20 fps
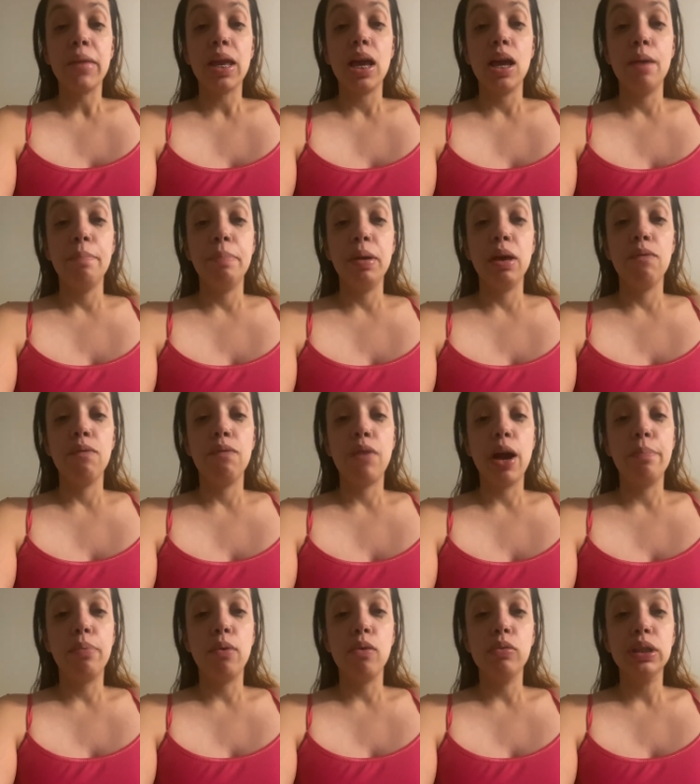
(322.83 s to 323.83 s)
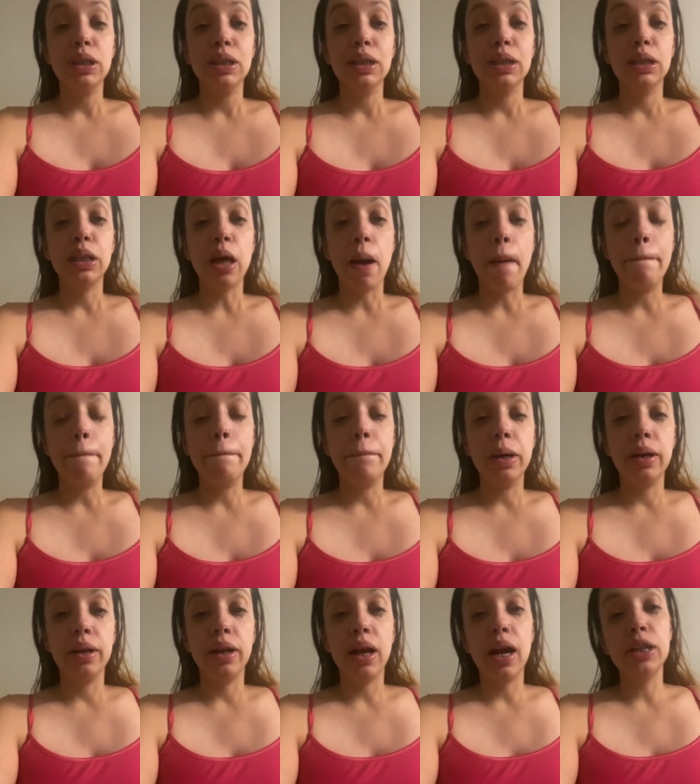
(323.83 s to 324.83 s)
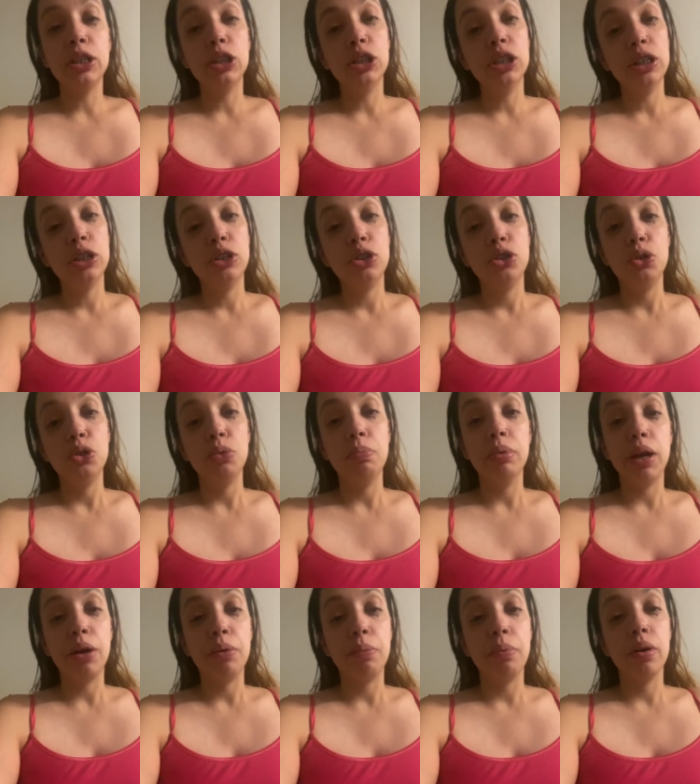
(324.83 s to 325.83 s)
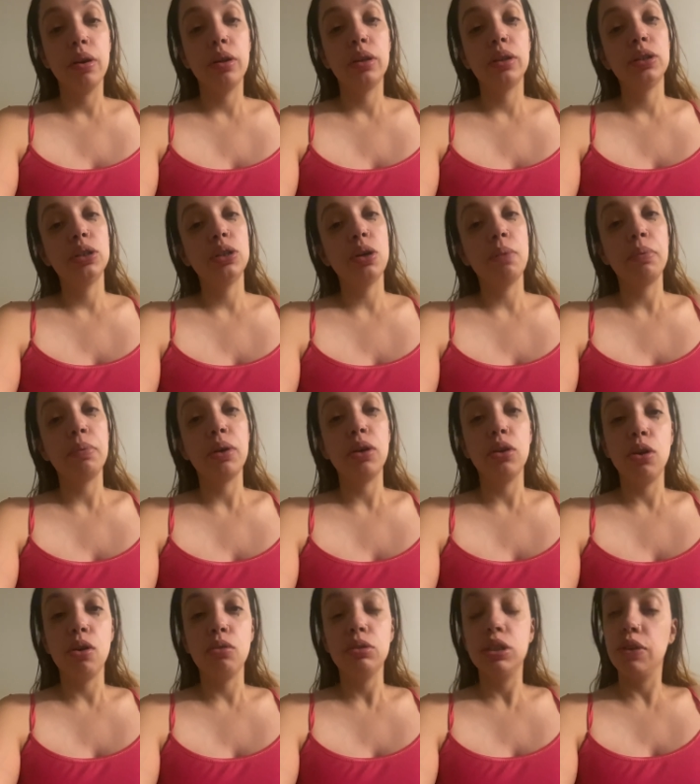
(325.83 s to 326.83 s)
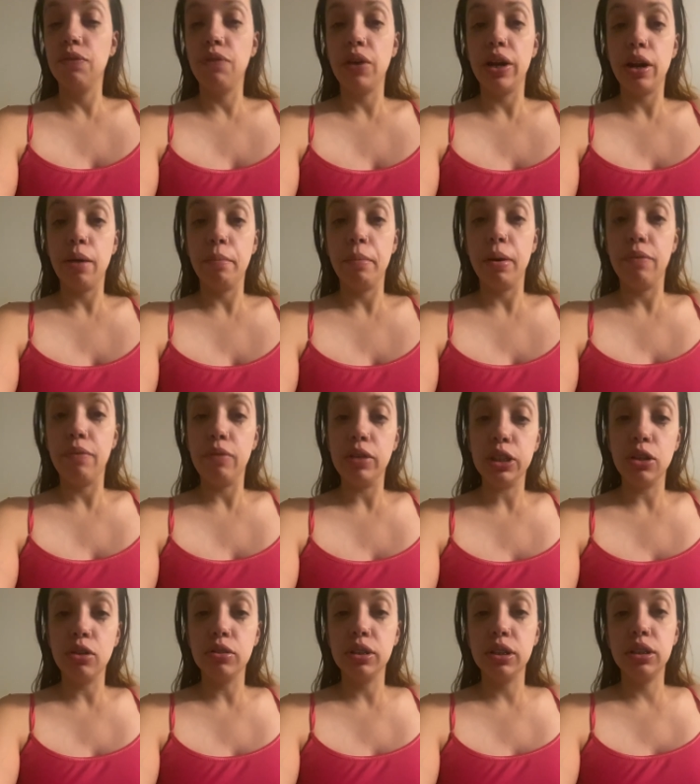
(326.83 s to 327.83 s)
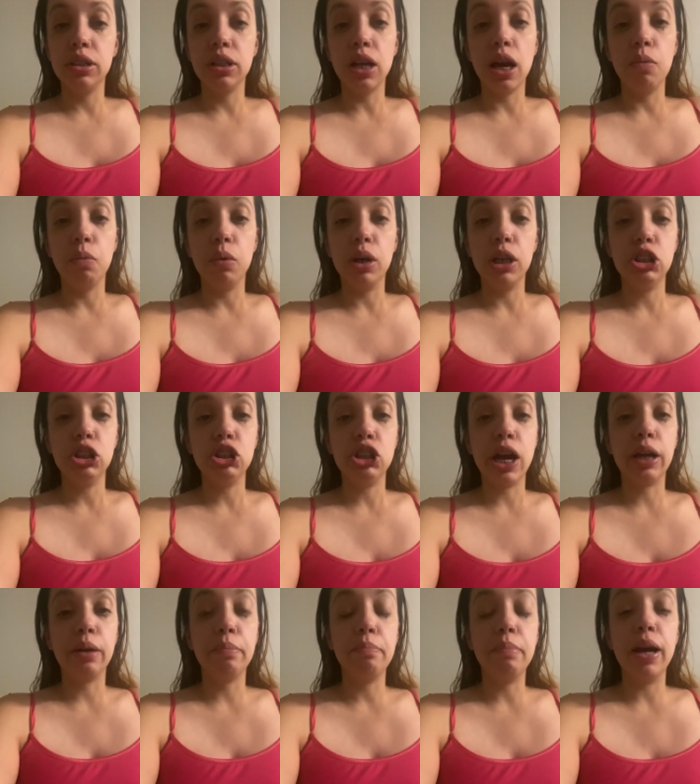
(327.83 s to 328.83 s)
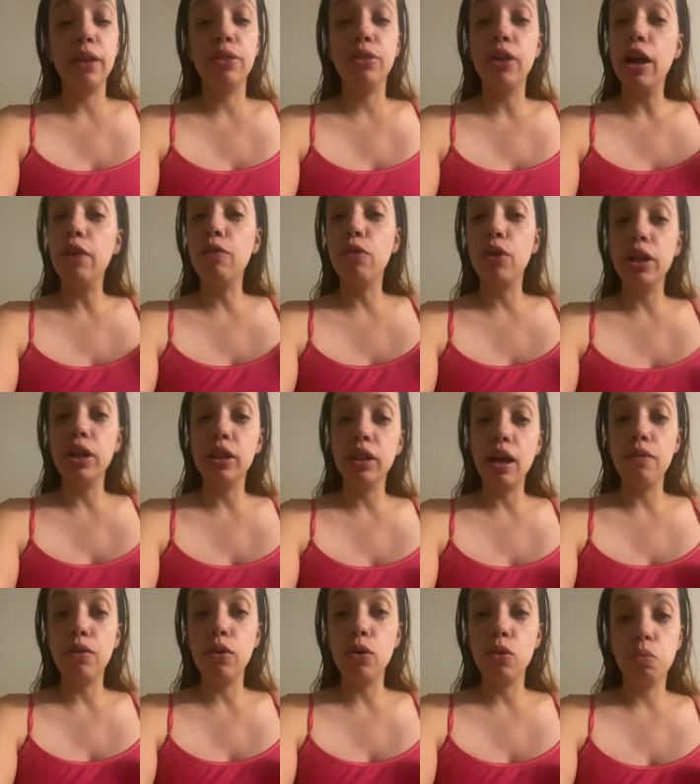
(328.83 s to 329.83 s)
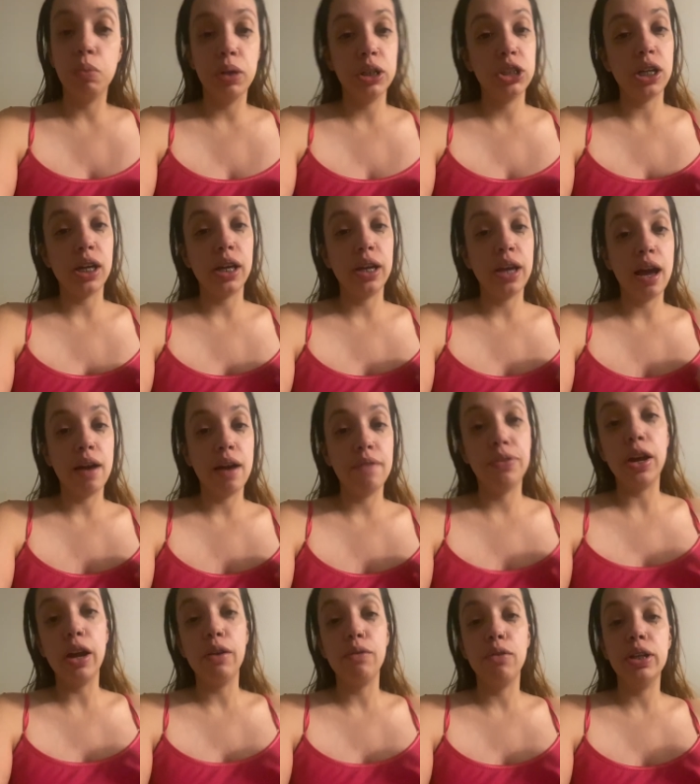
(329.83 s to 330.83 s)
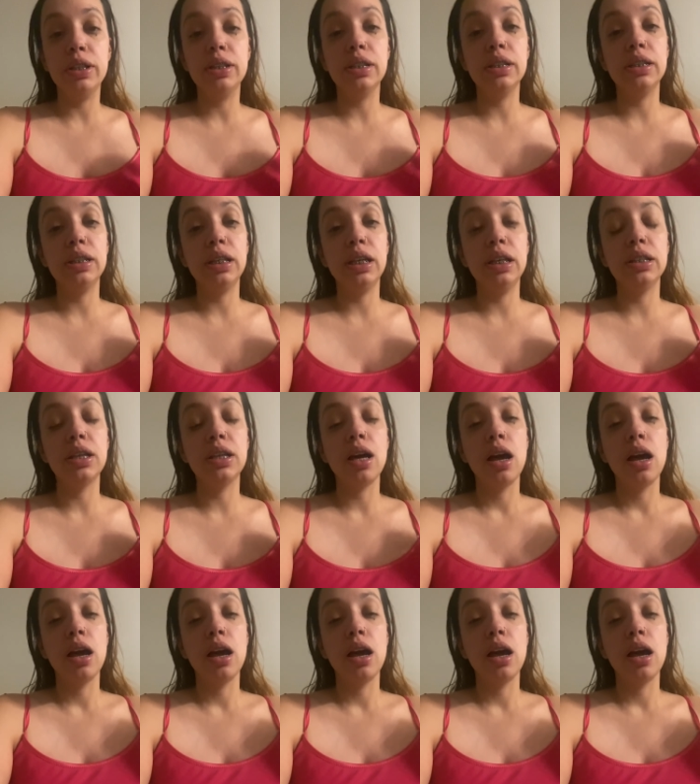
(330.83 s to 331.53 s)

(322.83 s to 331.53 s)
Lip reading: it being fibrosis, but I did do blood work, so I'm gonna go to find out my results. I want to check my thyroid level, which I have thyroid disease.